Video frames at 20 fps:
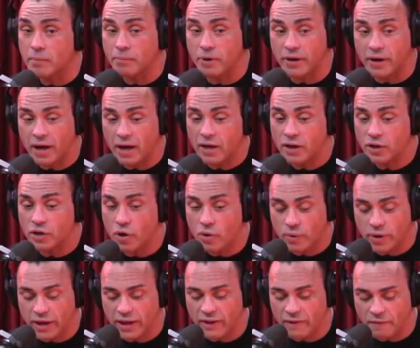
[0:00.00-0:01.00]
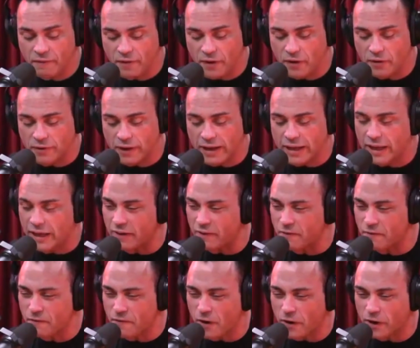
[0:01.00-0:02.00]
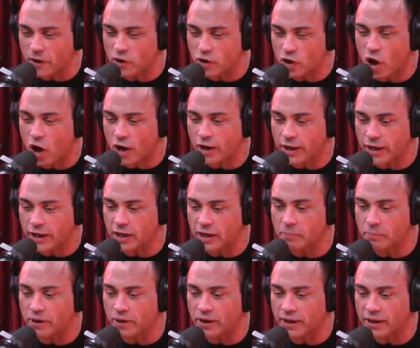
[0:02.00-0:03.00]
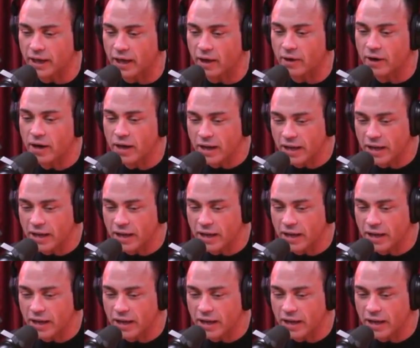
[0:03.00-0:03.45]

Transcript: But, you know, he felt like he could fucking knock anybody out.